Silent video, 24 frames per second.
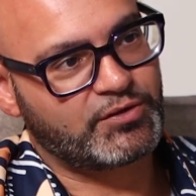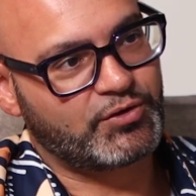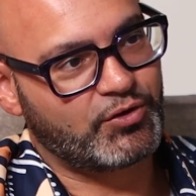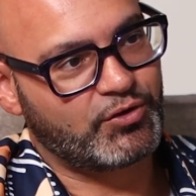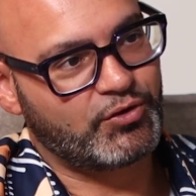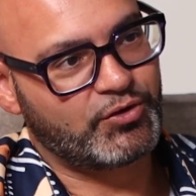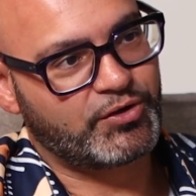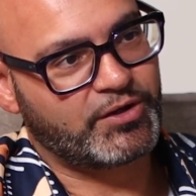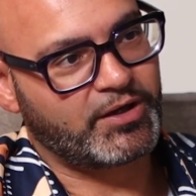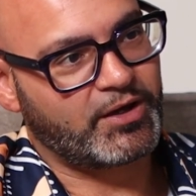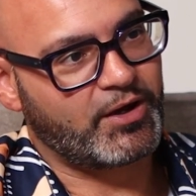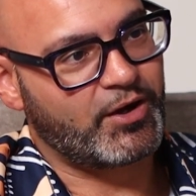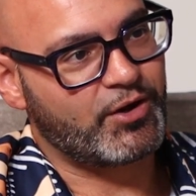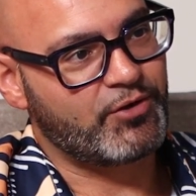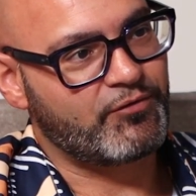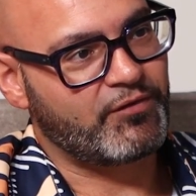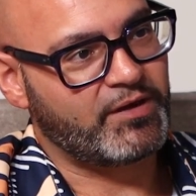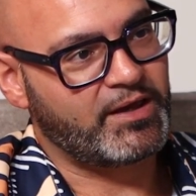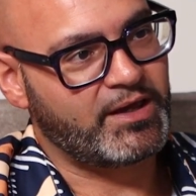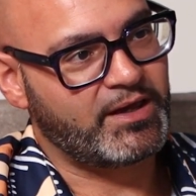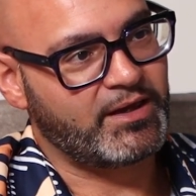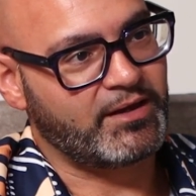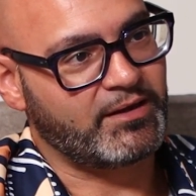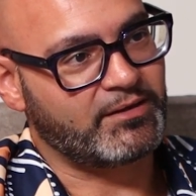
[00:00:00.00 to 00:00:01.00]
you're not looking over
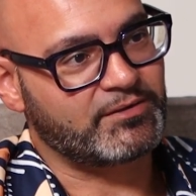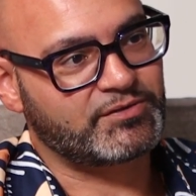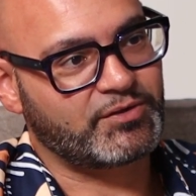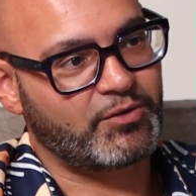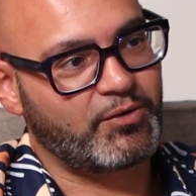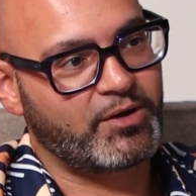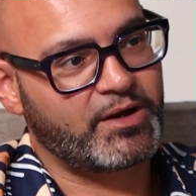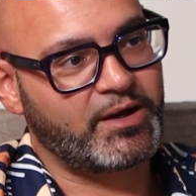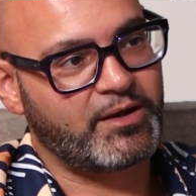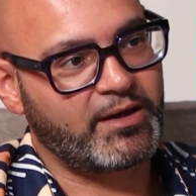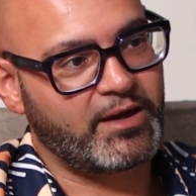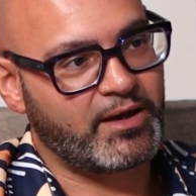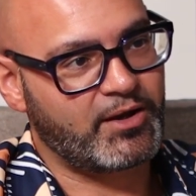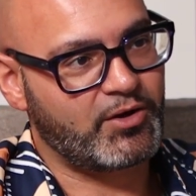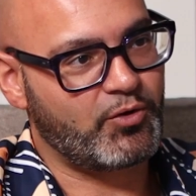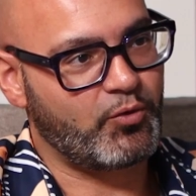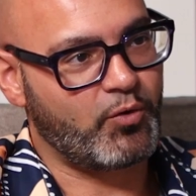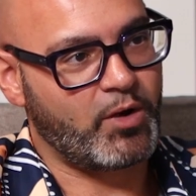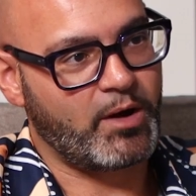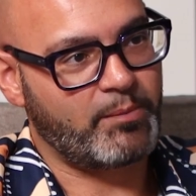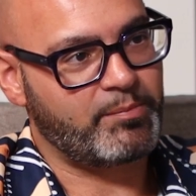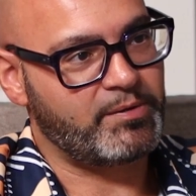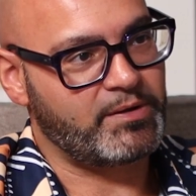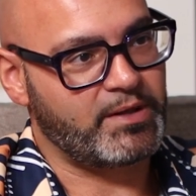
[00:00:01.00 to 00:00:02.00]
here. So I don't get
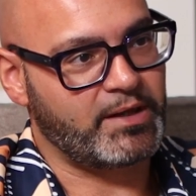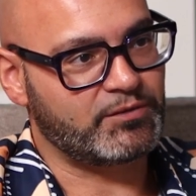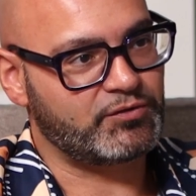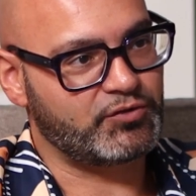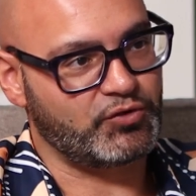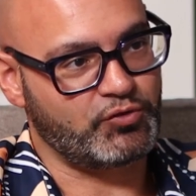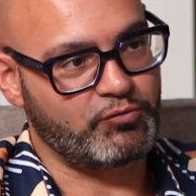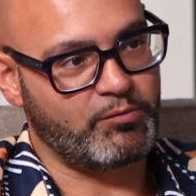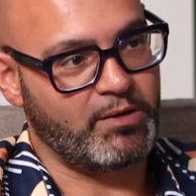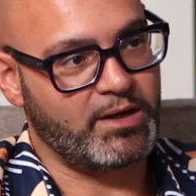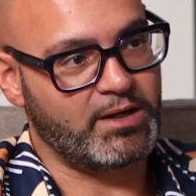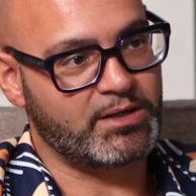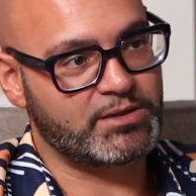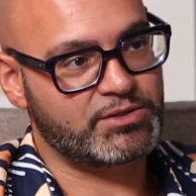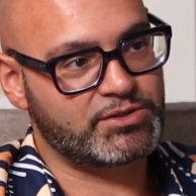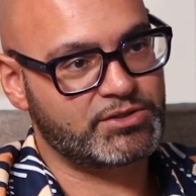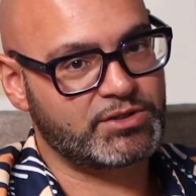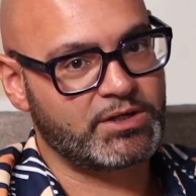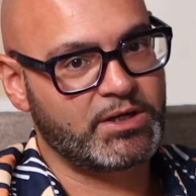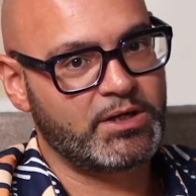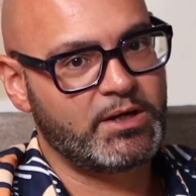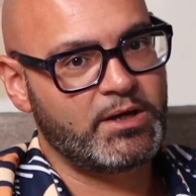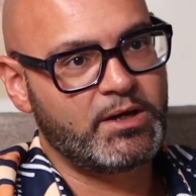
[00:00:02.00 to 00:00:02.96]
caught up in that too much.